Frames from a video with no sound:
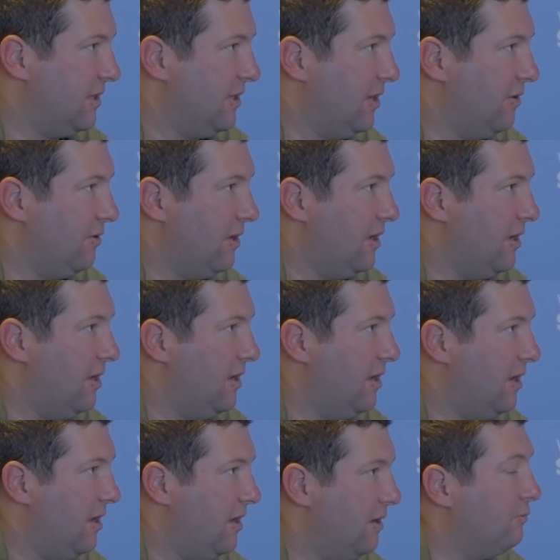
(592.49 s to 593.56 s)
you know,
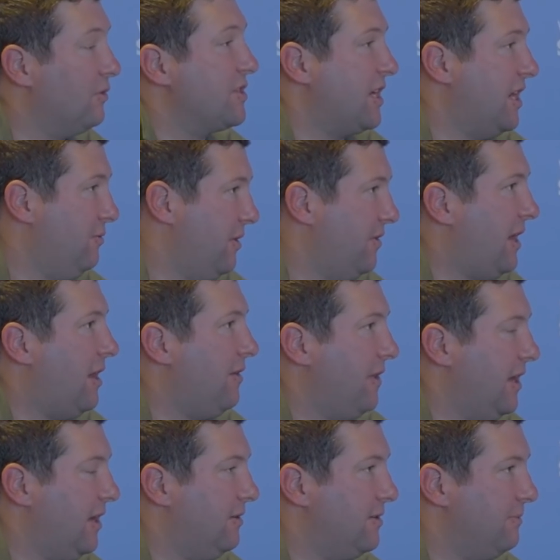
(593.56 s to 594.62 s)
uh, risky with how
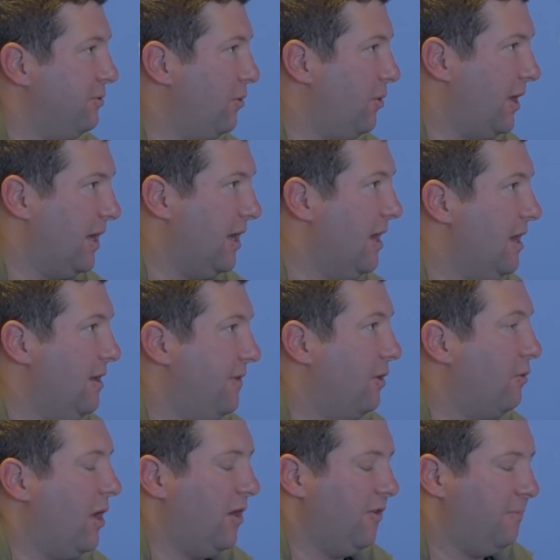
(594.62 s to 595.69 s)
they deploy their
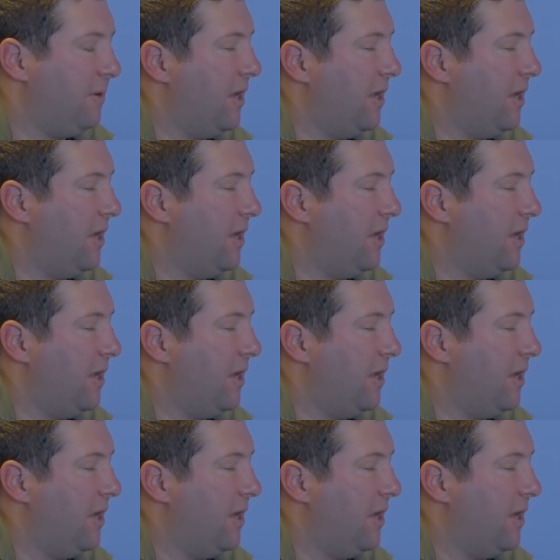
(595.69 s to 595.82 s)
wealth,